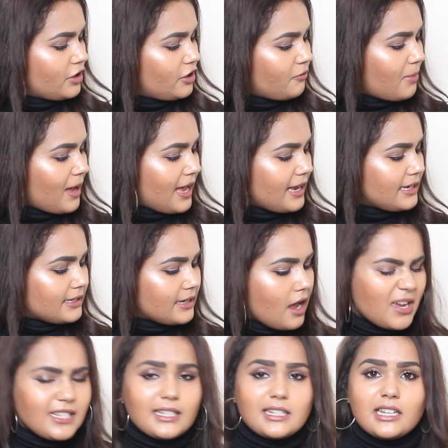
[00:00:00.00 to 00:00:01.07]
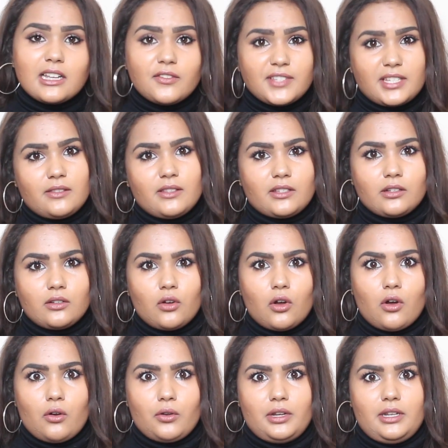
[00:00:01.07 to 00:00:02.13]
toothpaste. Basically, I've seen this a
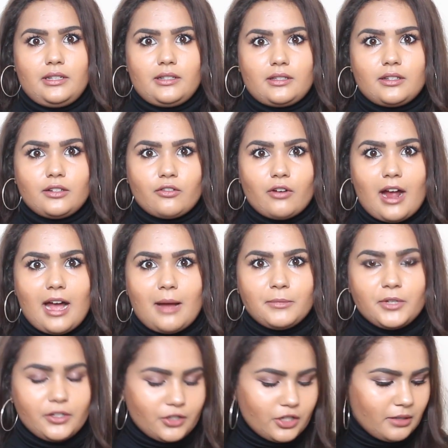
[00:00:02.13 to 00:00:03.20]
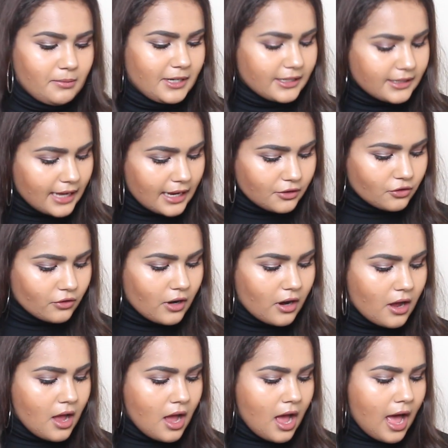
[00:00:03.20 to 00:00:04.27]
lot on Instagram, YouTube,
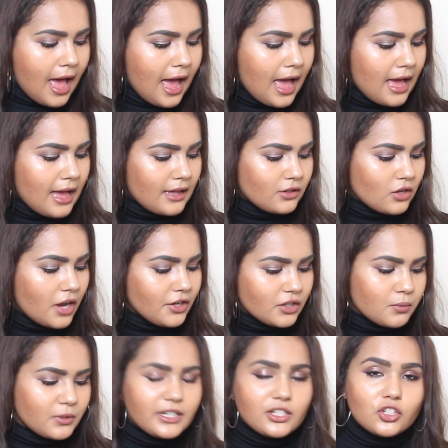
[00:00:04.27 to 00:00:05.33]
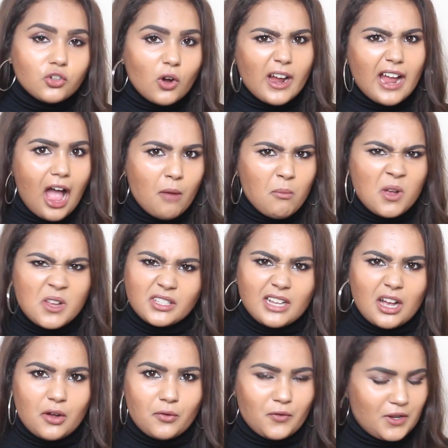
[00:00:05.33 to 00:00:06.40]
etc., and I just wanted to try it out
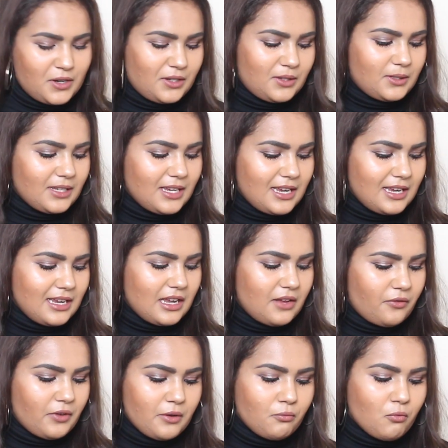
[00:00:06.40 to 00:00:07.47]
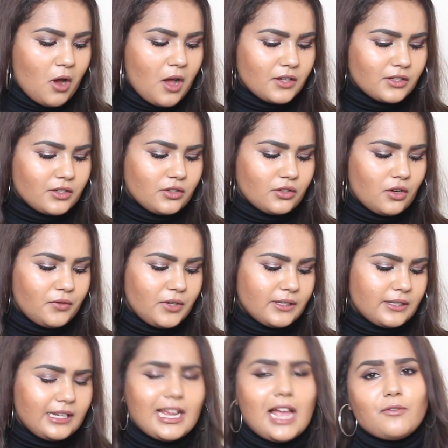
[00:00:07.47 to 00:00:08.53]
myself and see if it works, because
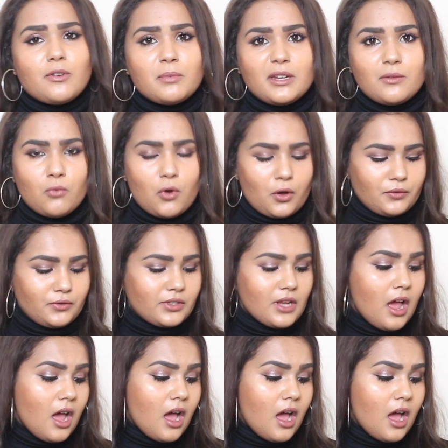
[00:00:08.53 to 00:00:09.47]
obviously everybody wants